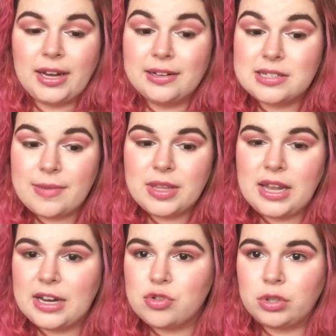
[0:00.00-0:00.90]
And it's something
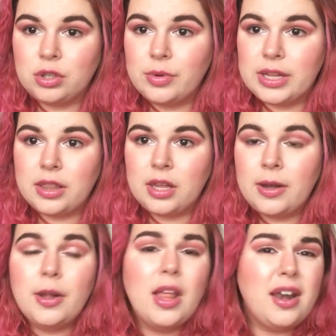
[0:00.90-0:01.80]
that I struggle with,
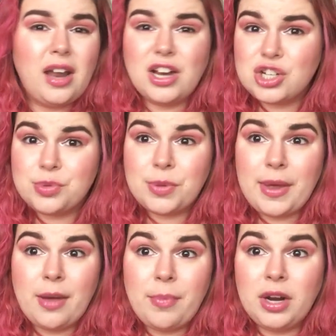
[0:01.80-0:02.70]
not just with
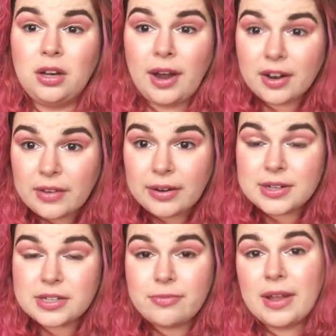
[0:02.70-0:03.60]
makeup in a lot of
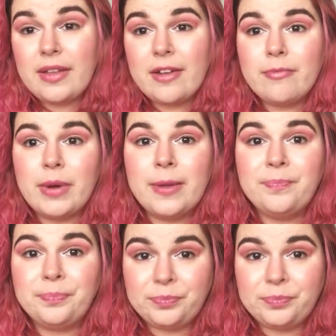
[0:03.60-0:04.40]
areas of my life, but